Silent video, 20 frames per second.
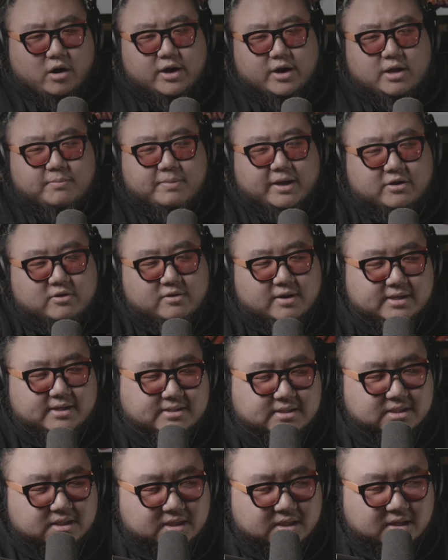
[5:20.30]
ARIA by
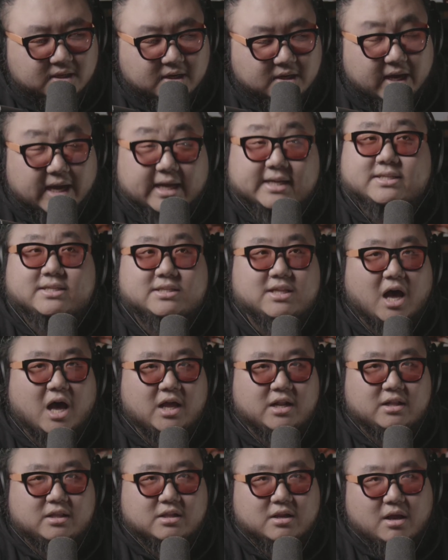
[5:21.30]
CRAXY, it's
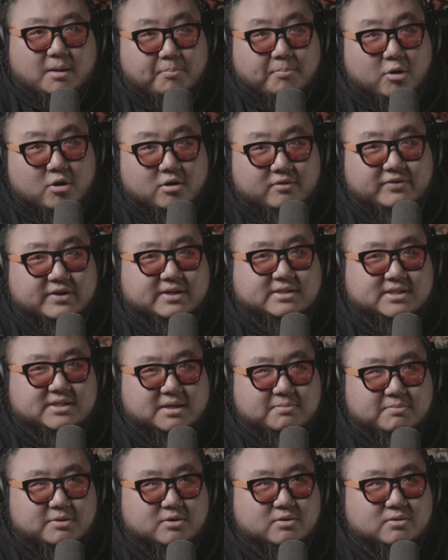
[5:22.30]
not a perfect
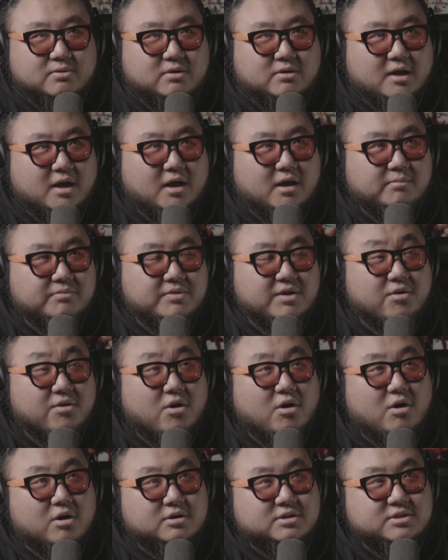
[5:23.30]
debut.
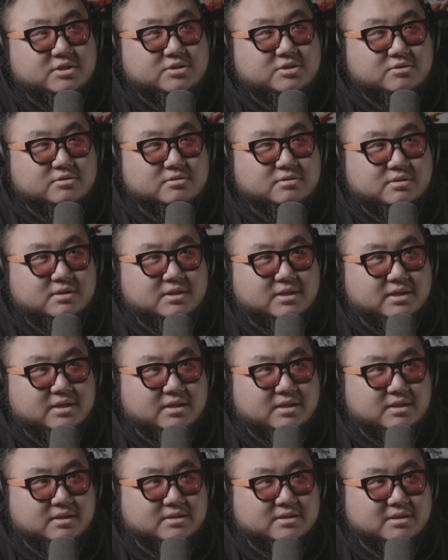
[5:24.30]
There are
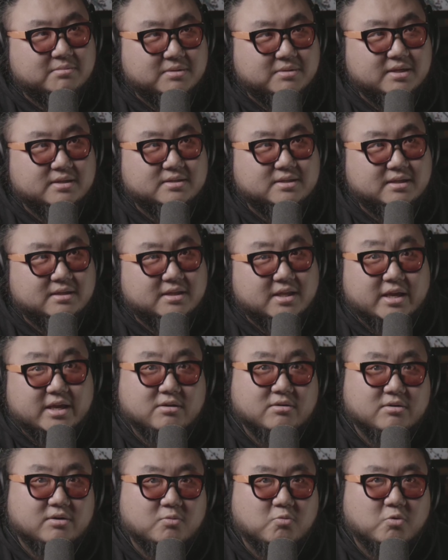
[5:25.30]
certainly some things that
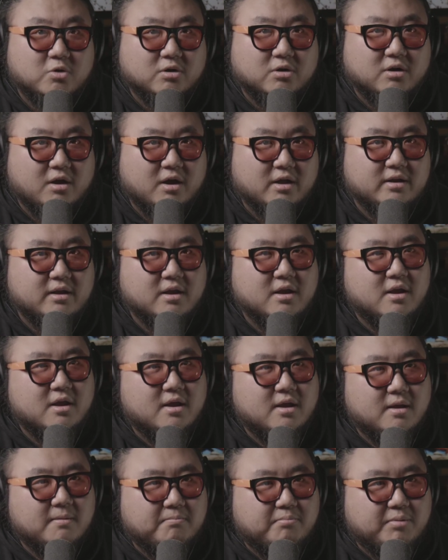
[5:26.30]
they could work on.
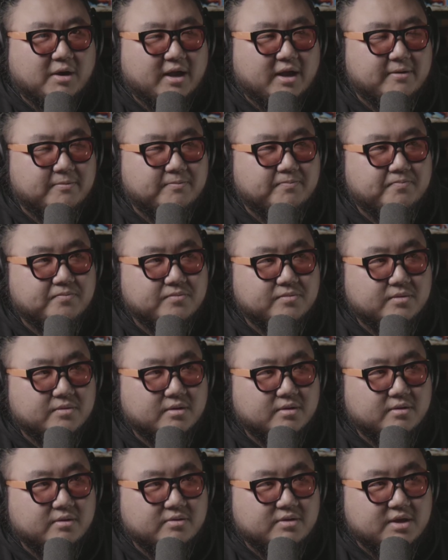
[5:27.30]
But
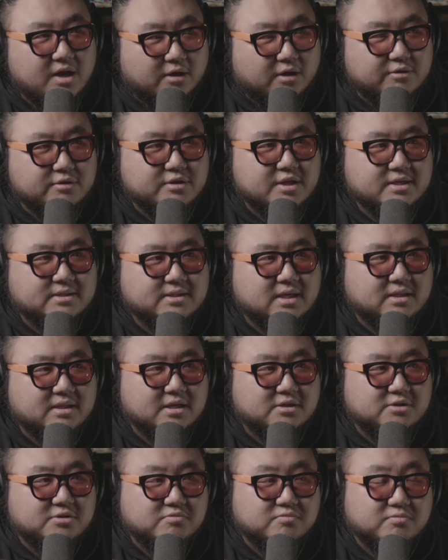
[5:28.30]
the other things that
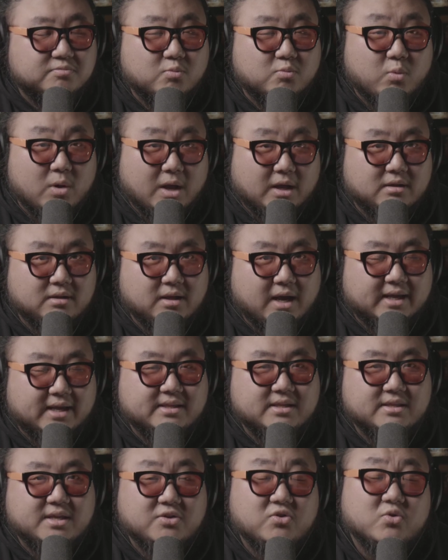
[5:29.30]
they do well,
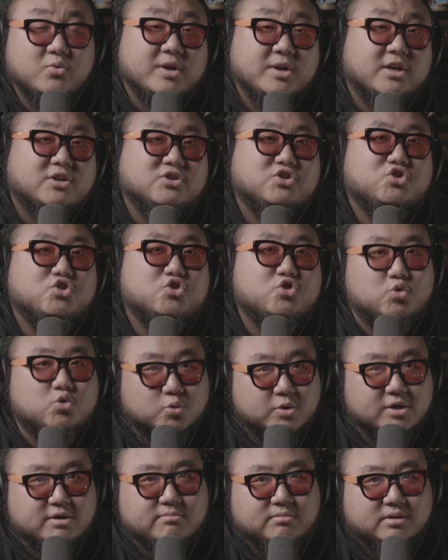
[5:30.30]
I think they do it
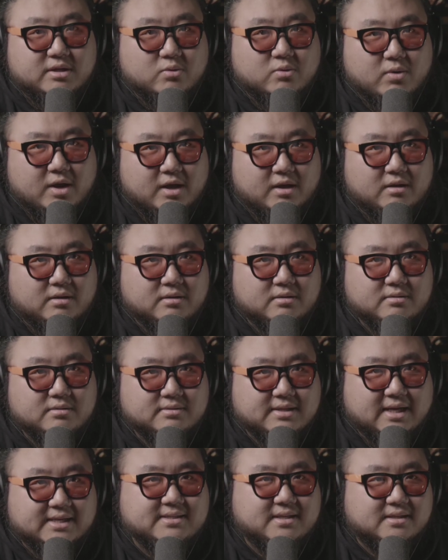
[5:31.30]
extremely well.
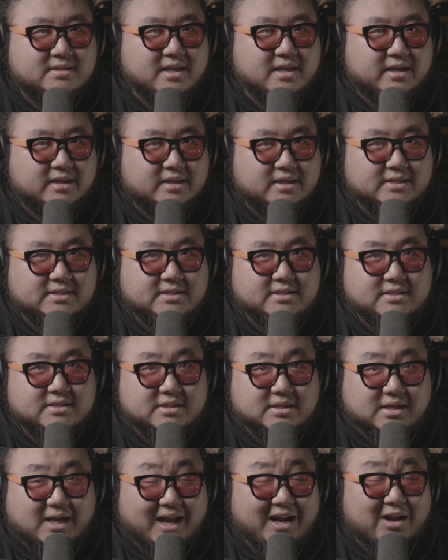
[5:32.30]
That's the thing.
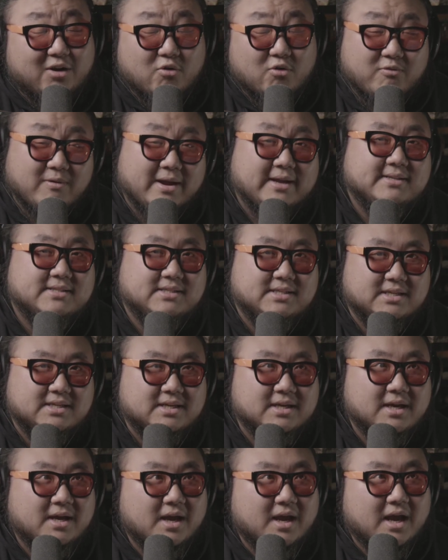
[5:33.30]
It's kind of
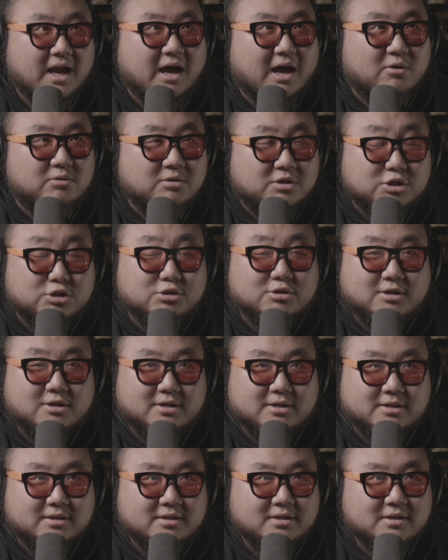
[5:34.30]
crazy how
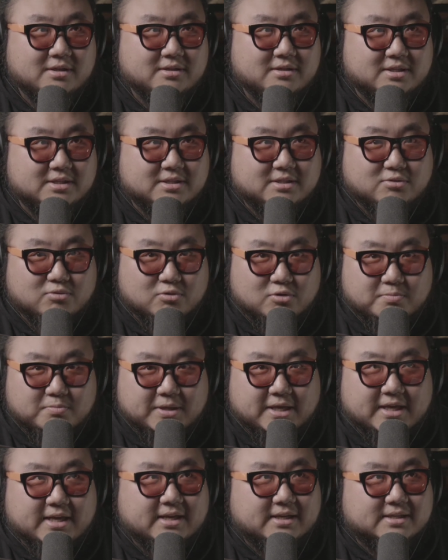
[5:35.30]
good this
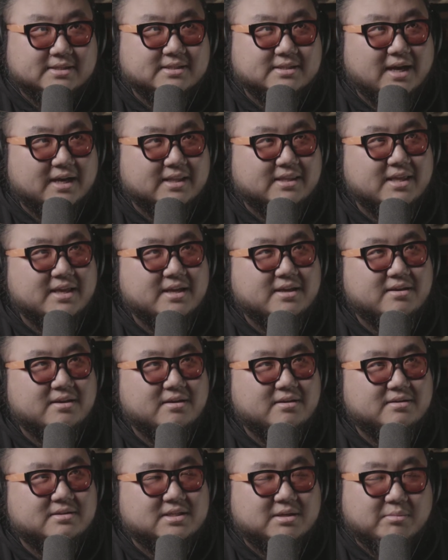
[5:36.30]
group is. I
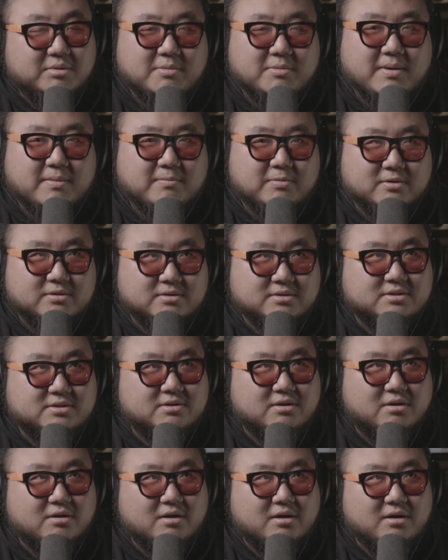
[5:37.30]
think some of the
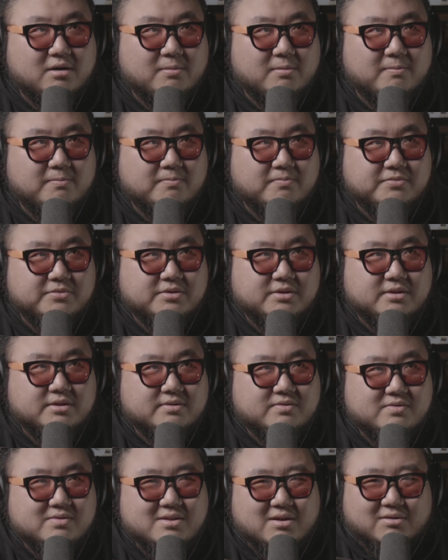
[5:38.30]
members,
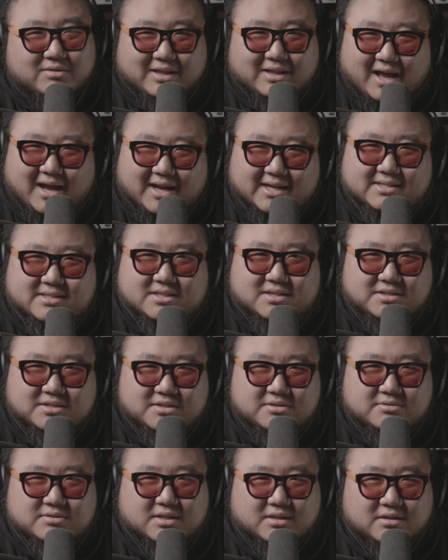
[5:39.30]
their lines
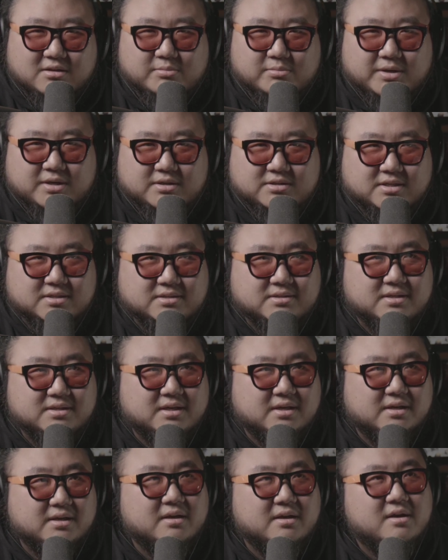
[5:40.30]
could use a little bit of
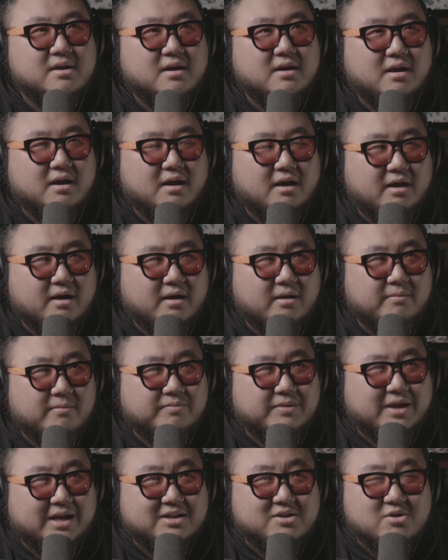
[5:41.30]
adjusting.
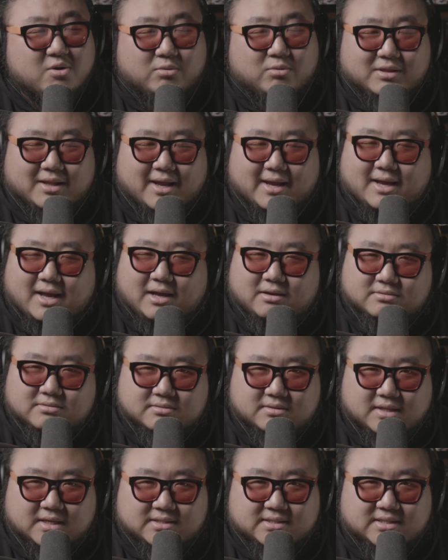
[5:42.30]
I don't like
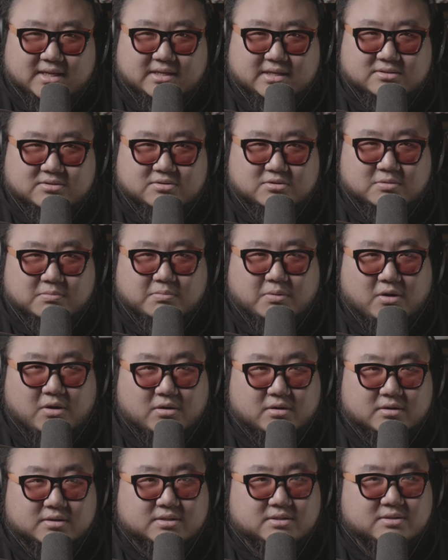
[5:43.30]
how they sang certain
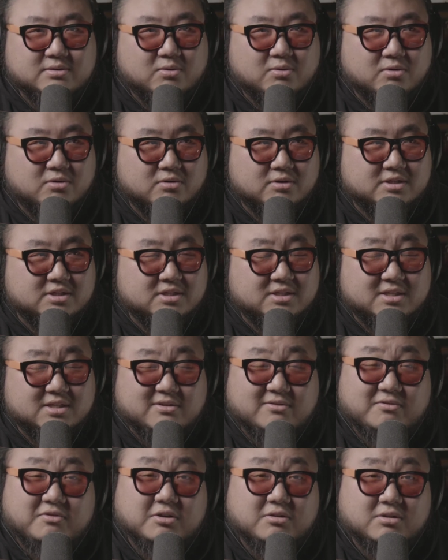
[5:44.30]
parts, or it just
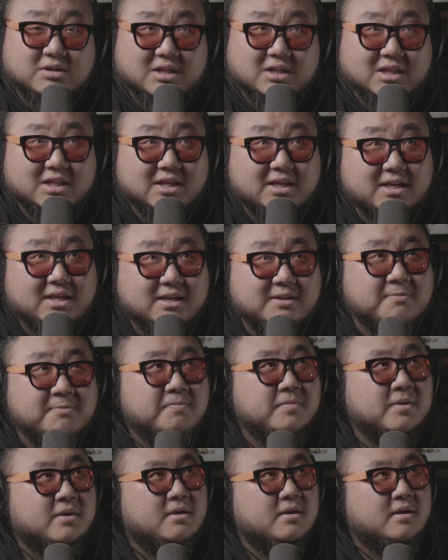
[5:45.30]
didn't feel
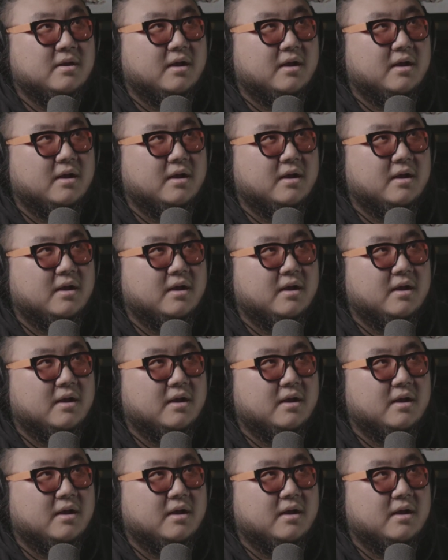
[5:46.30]
clean.